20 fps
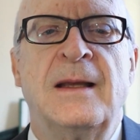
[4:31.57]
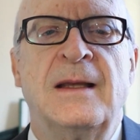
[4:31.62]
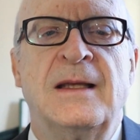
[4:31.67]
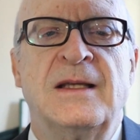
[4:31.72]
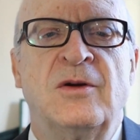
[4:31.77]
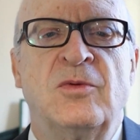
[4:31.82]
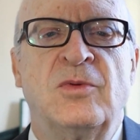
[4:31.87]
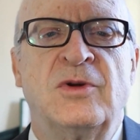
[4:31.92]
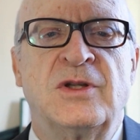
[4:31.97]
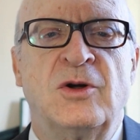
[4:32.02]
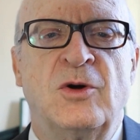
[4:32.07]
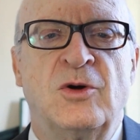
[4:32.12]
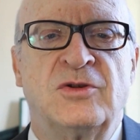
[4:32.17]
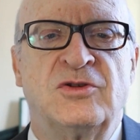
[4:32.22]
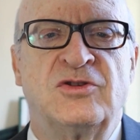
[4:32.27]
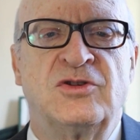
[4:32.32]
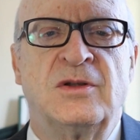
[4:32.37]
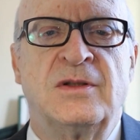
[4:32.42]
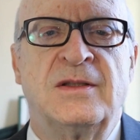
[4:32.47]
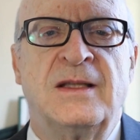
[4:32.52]
you would
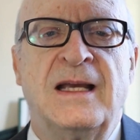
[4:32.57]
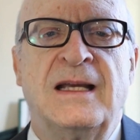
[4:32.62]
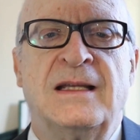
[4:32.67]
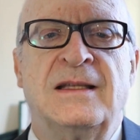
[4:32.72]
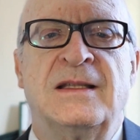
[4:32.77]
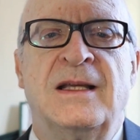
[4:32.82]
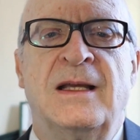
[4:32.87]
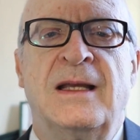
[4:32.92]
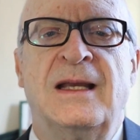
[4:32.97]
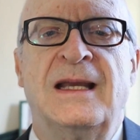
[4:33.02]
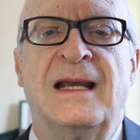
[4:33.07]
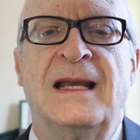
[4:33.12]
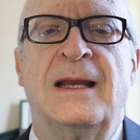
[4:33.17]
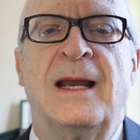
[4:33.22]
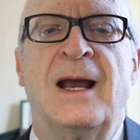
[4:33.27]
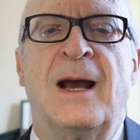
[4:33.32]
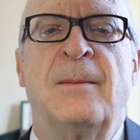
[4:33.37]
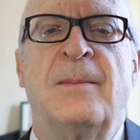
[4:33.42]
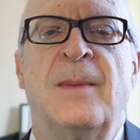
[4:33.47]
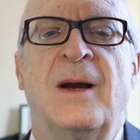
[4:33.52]
also need to clean
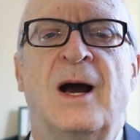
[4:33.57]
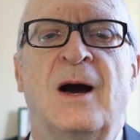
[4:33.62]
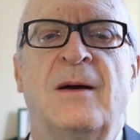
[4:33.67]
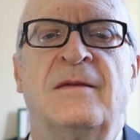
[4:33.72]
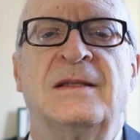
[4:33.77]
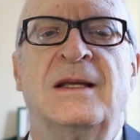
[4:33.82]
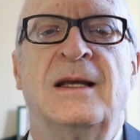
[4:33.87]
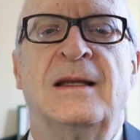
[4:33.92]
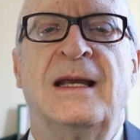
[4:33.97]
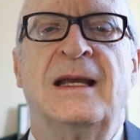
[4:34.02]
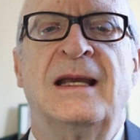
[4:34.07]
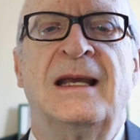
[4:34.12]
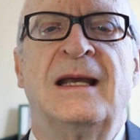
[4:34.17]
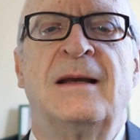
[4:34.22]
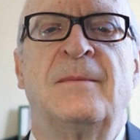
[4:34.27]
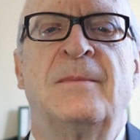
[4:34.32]
up after the heat